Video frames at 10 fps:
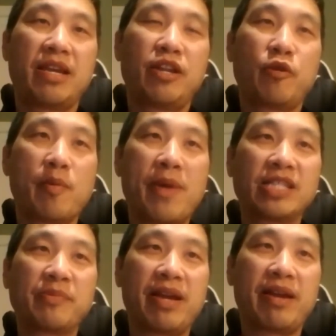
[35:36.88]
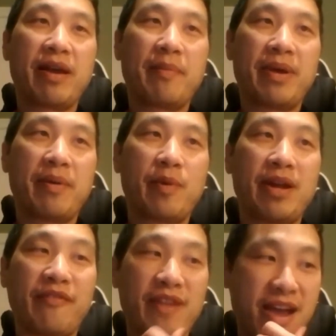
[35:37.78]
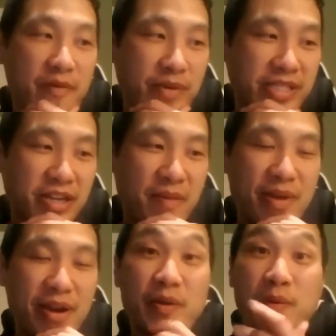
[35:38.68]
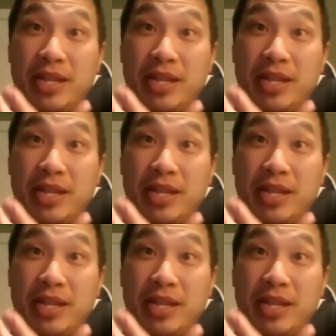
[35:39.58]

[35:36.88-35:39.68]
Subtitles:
You know, it reminds me, my wife and I, we just got married.